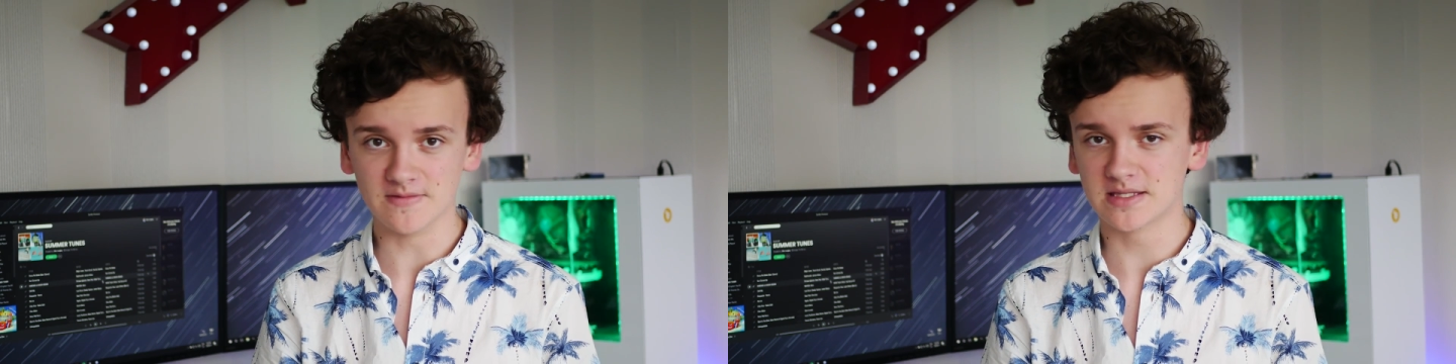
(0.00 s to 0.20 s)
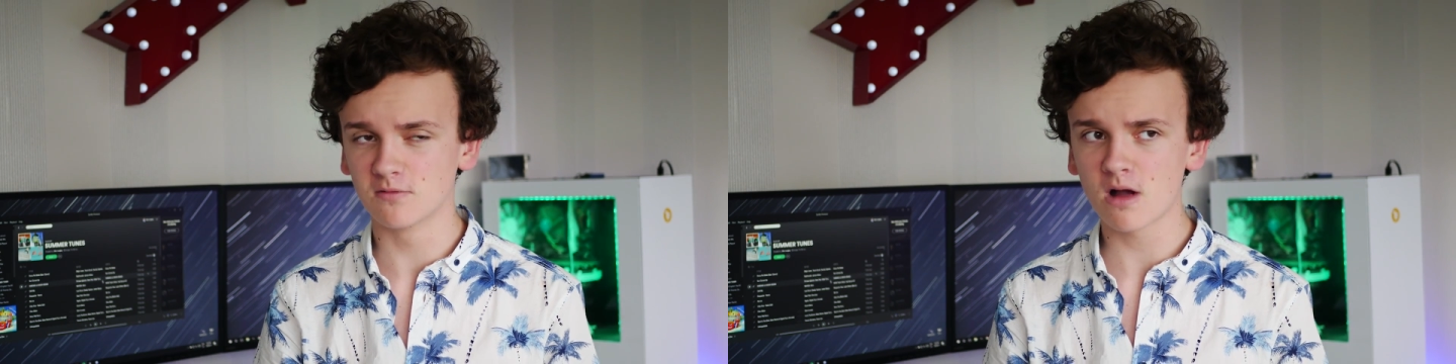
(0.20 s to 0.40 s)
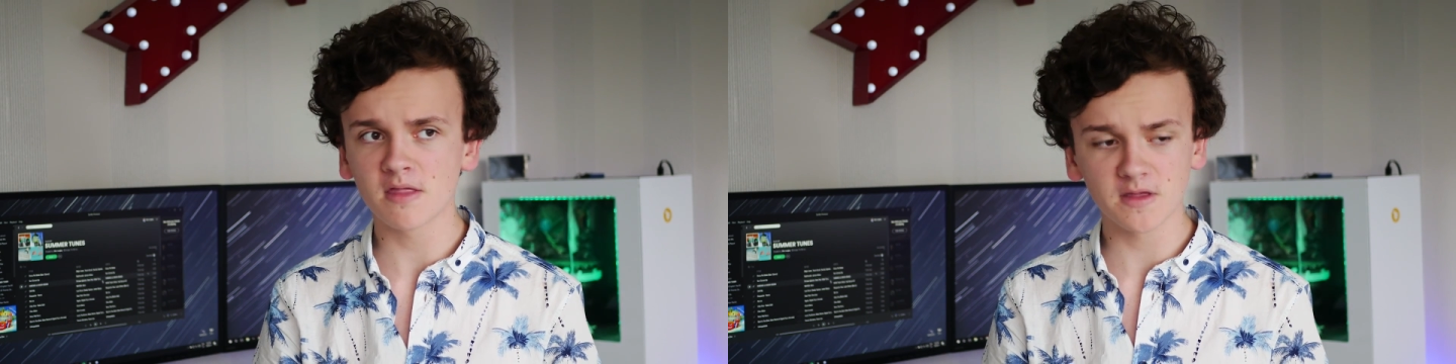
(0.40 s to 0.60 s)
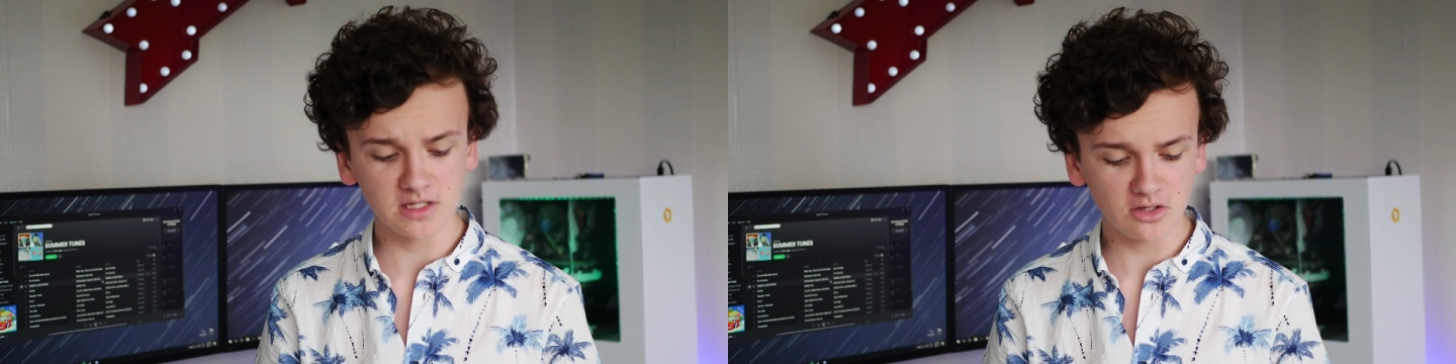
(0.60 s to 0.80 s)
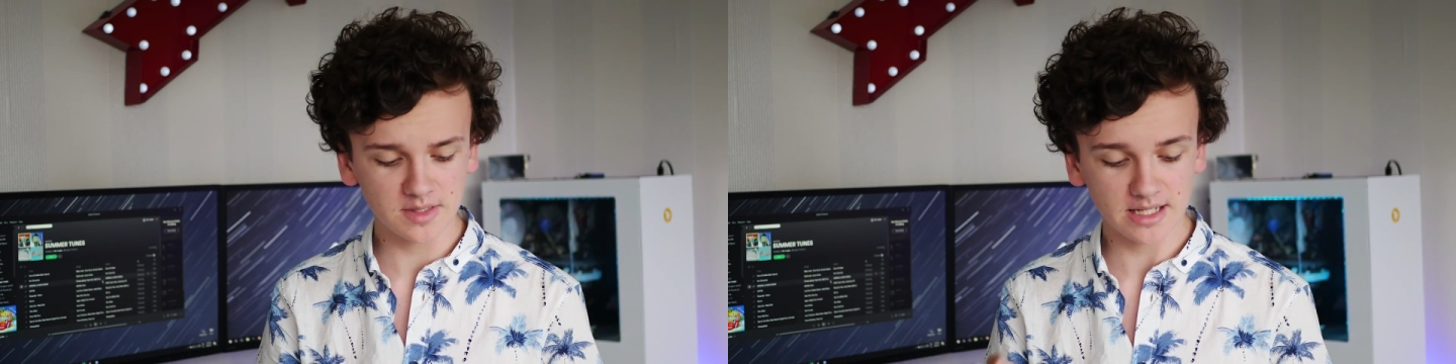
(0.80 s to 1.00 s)
So rather than
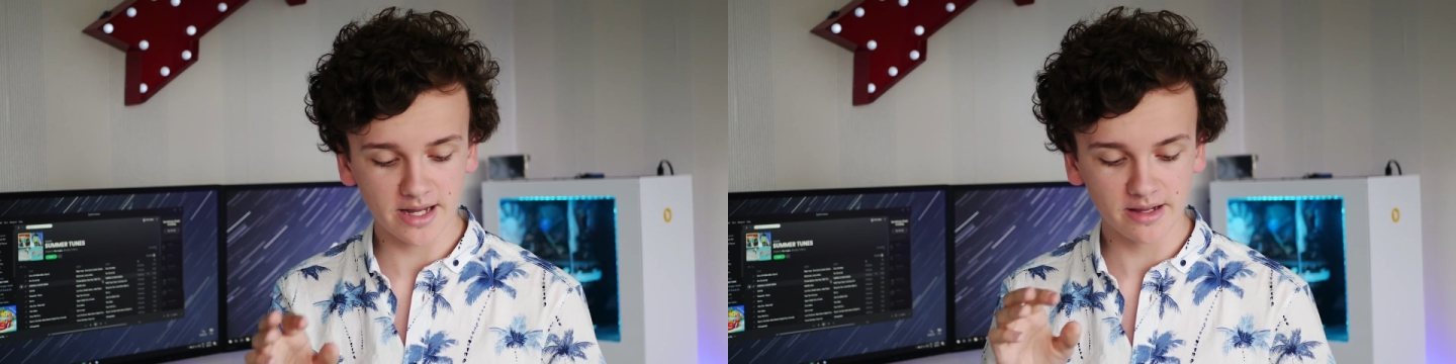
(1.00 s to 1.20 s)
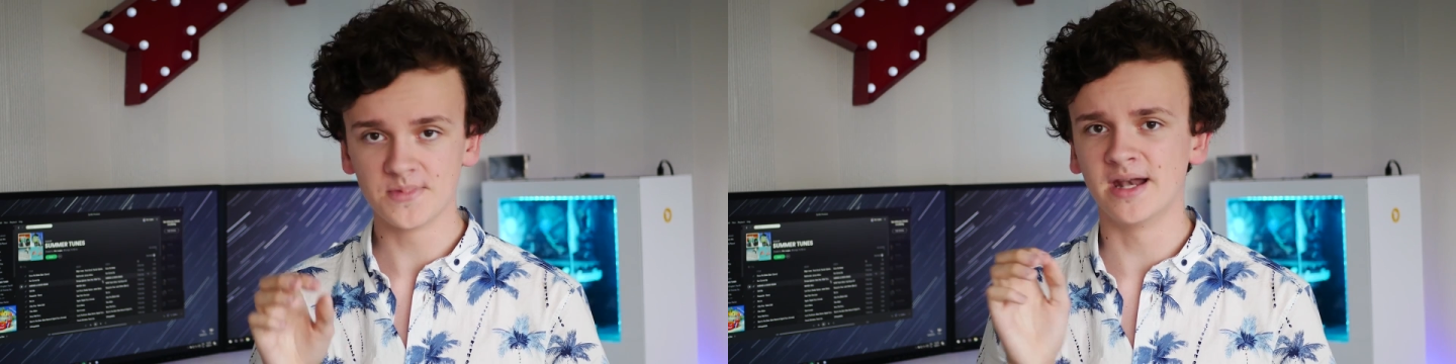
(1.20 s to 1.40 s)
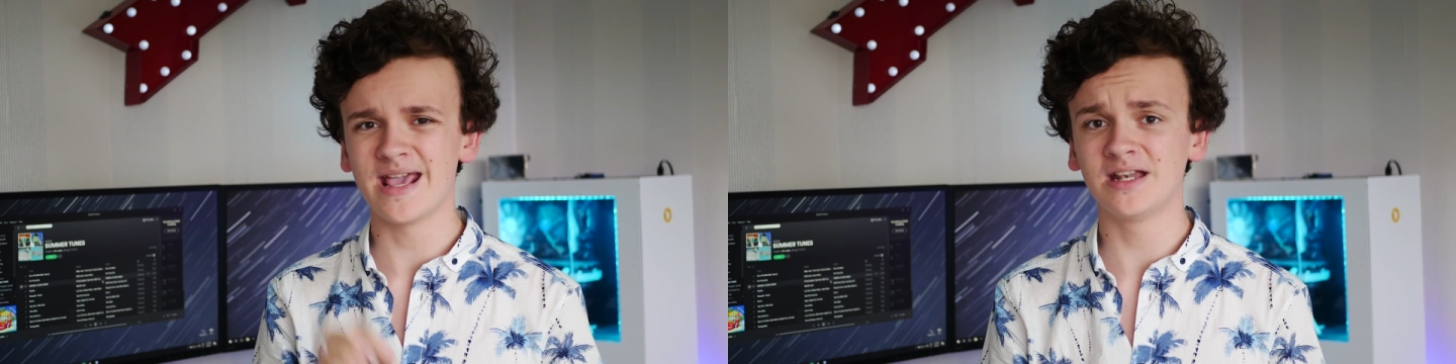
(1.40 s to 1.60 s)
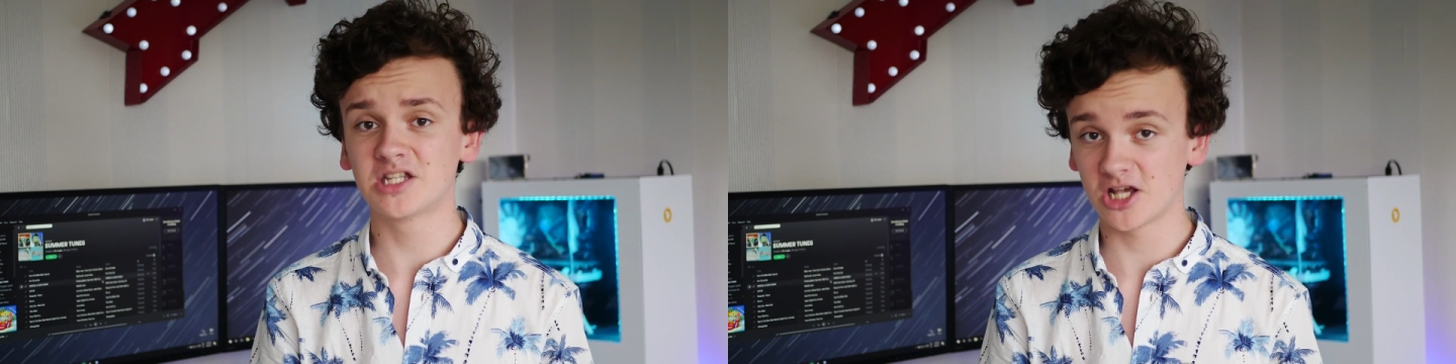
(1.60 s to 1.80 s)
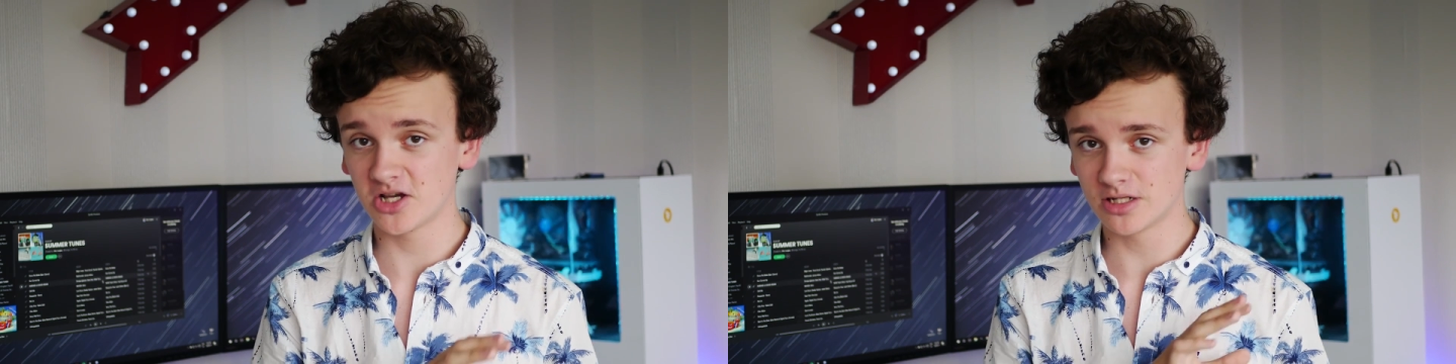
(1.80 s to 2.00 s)
using an
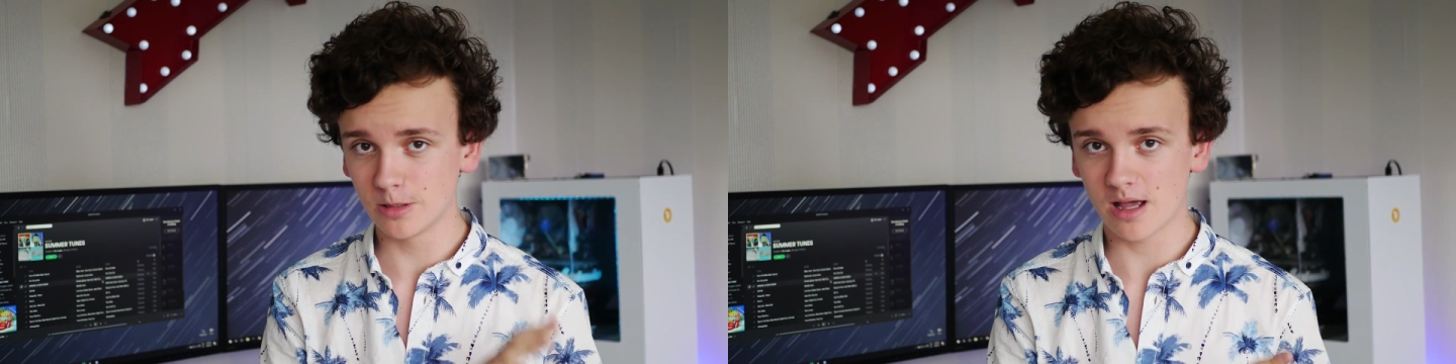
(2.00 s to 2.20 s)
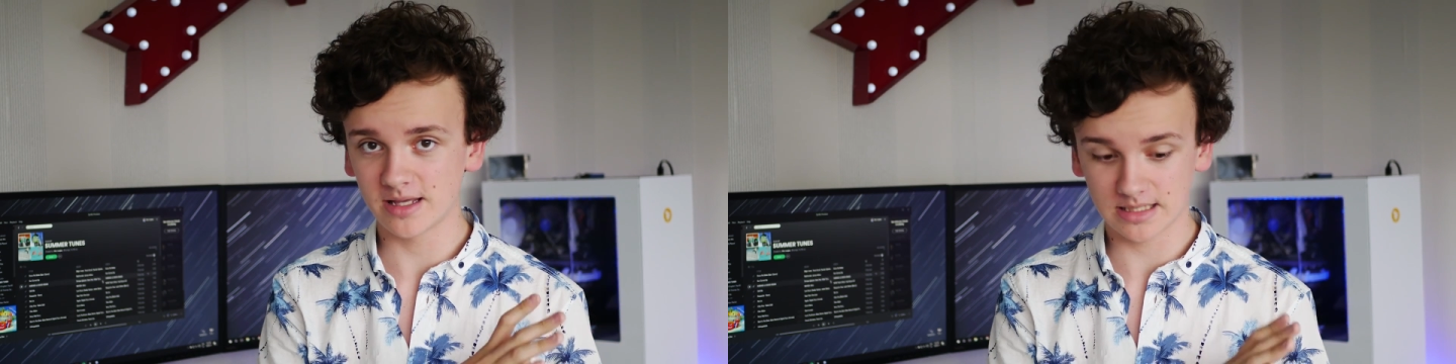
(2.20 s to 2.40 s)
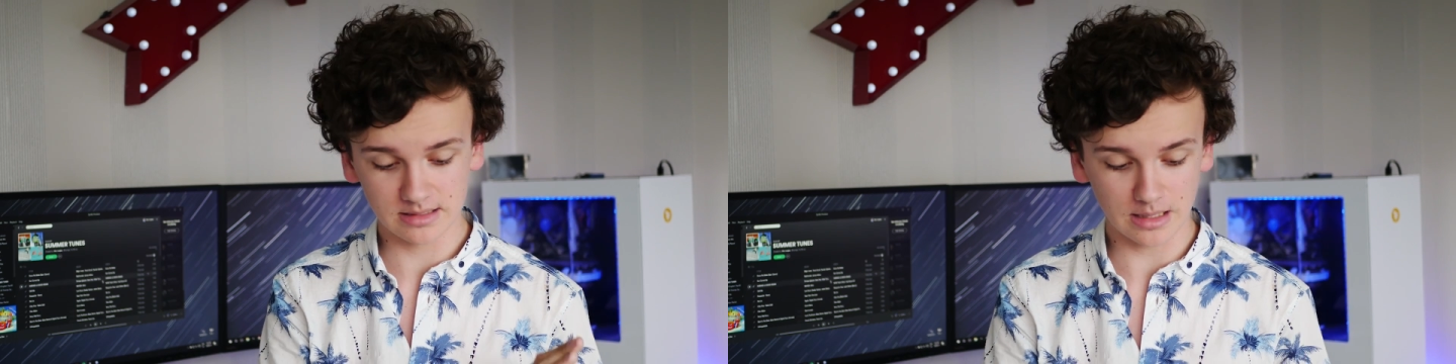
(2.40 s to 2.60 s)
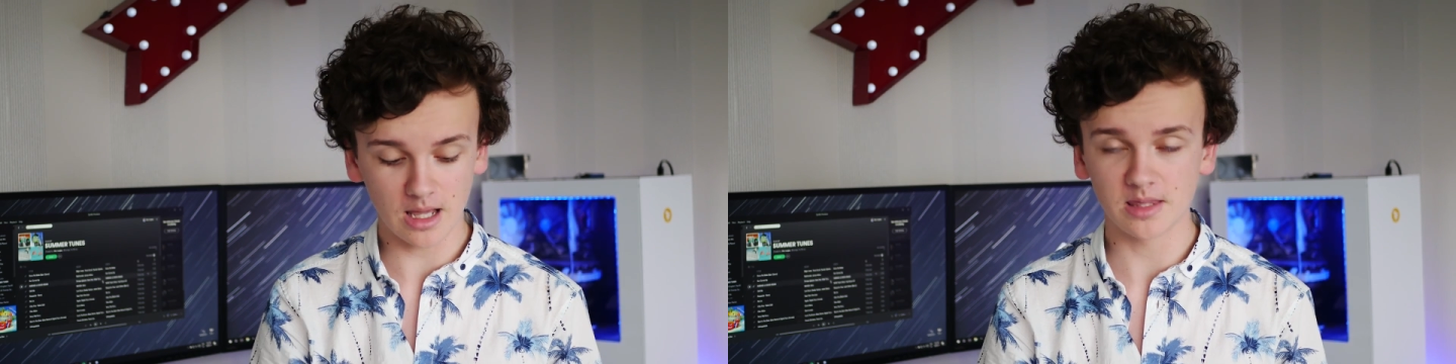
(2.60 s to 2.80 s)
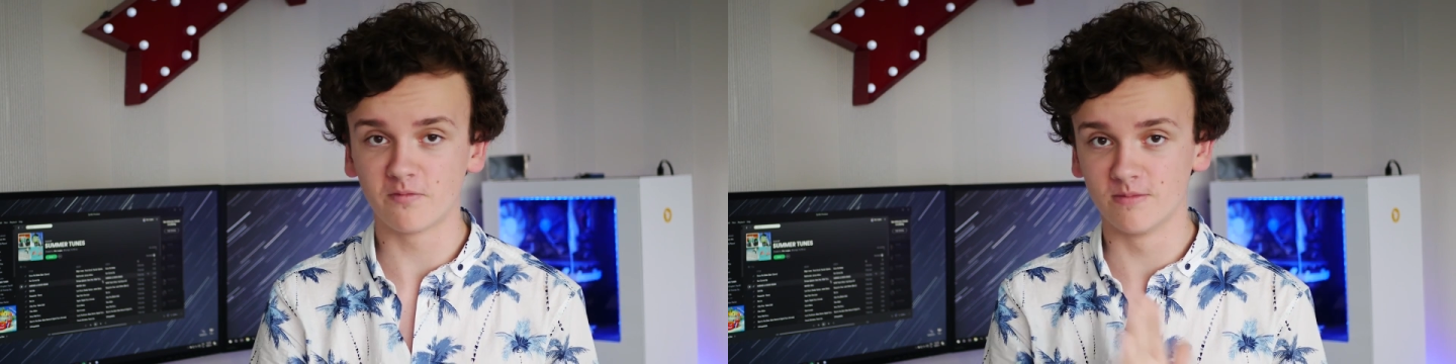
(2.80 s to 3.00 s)
internal light to
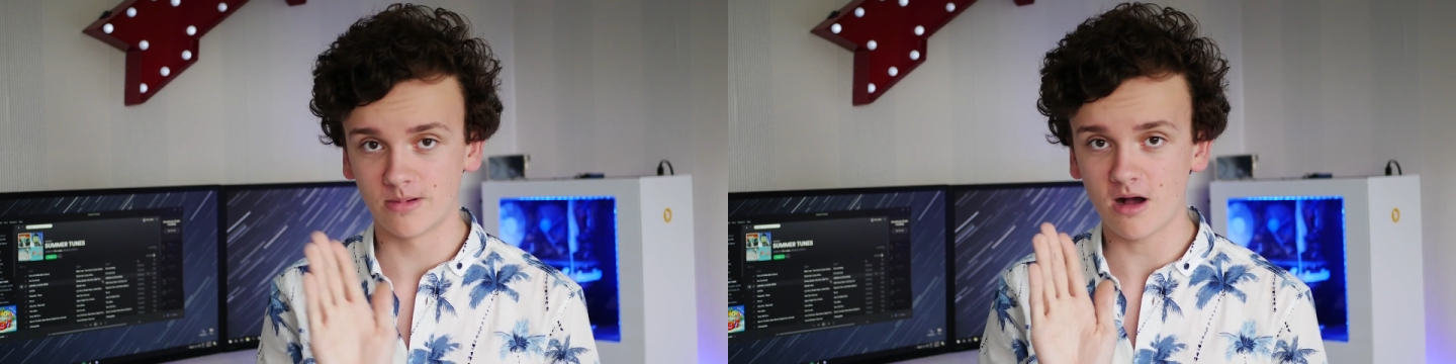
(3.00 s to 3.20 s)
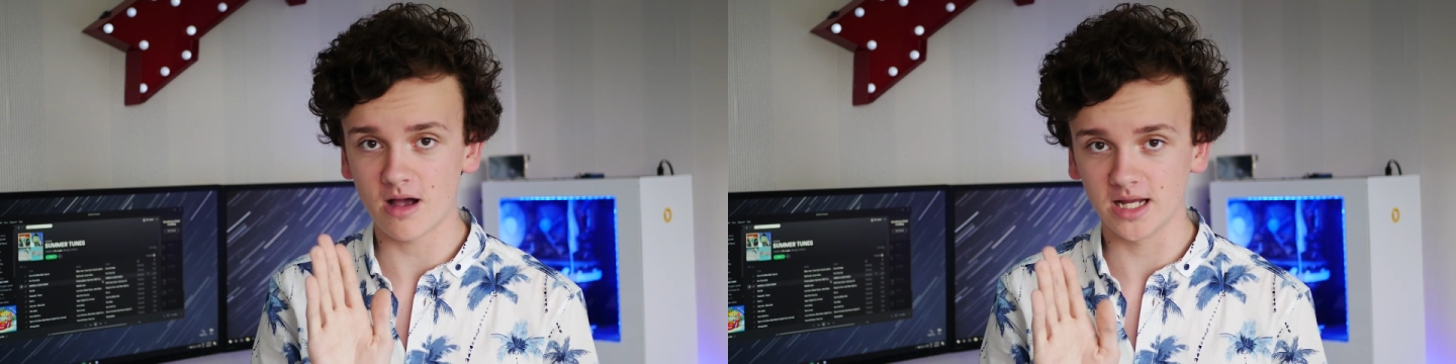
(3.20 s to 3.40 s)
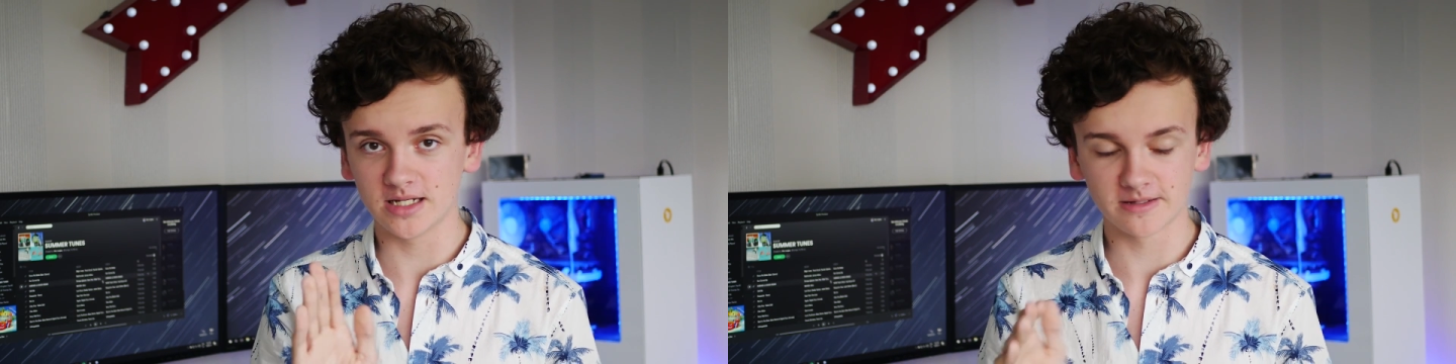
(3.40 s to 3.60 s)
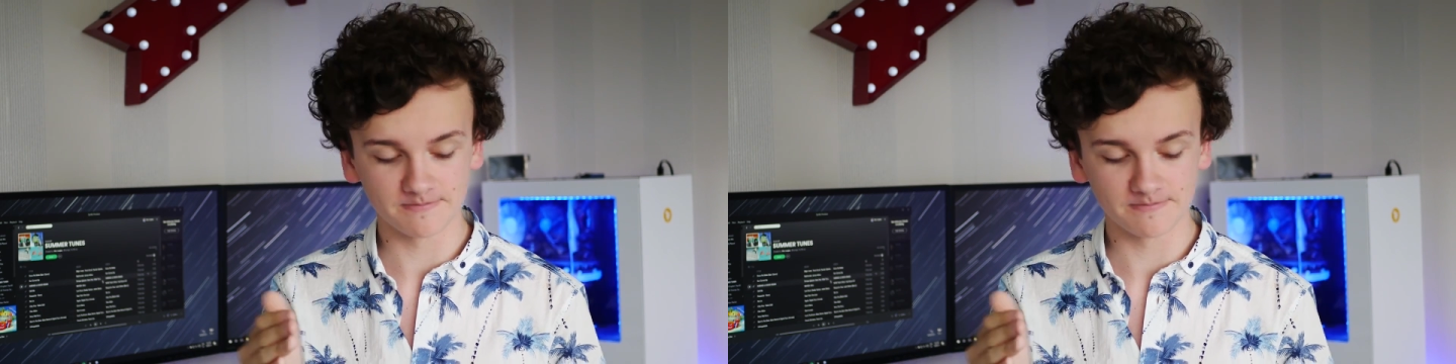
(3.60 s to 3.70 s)
light them from behind,